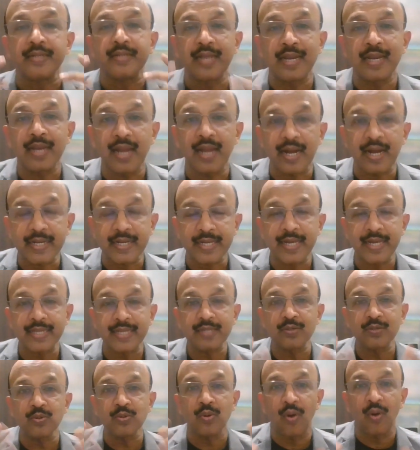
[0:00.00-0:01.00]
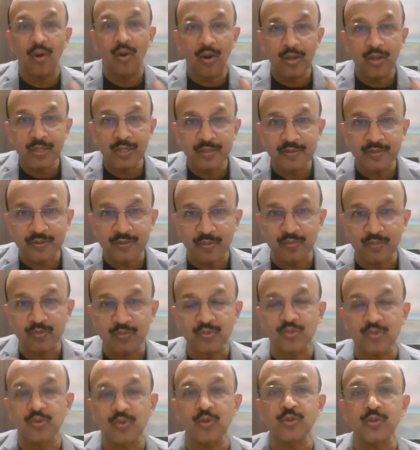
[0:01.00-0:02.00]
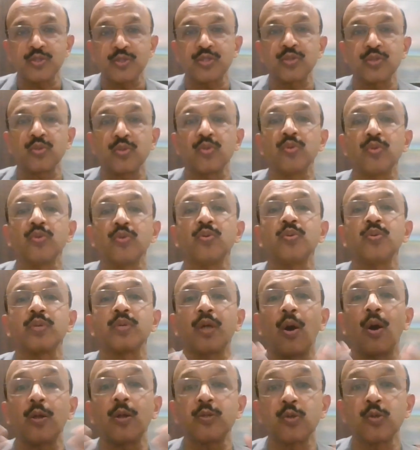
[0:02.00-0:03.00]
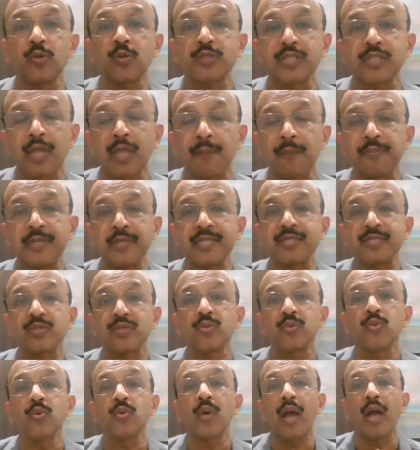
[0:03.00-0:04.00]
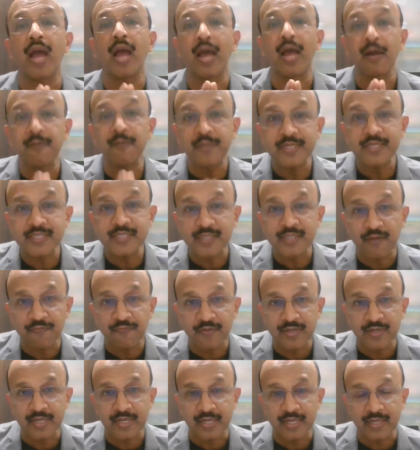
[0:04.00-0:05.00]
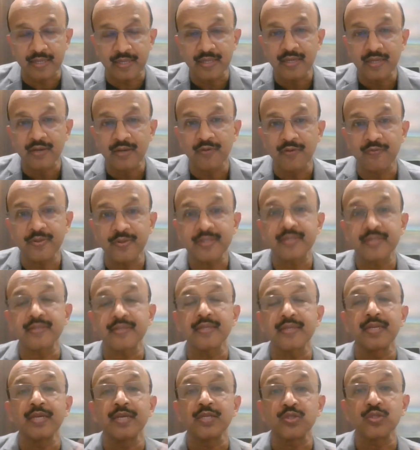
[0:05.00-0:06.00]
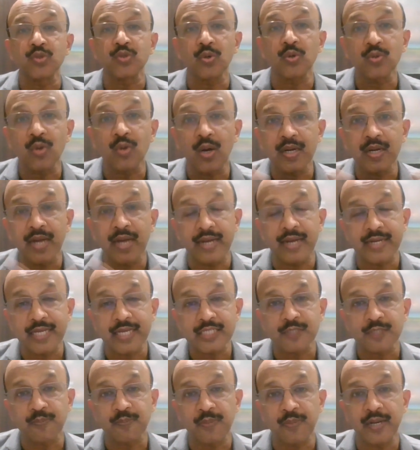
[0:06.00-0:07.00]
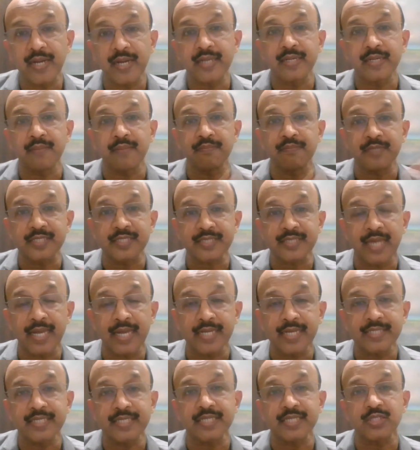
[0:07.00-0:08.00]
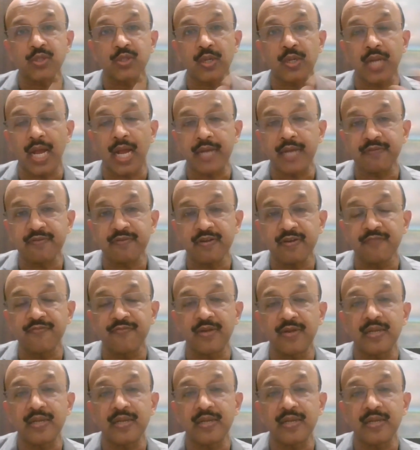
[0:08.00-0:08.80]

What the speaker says: tell again to all those couples who have been suffering with so-called unexplained miscarriages or IVF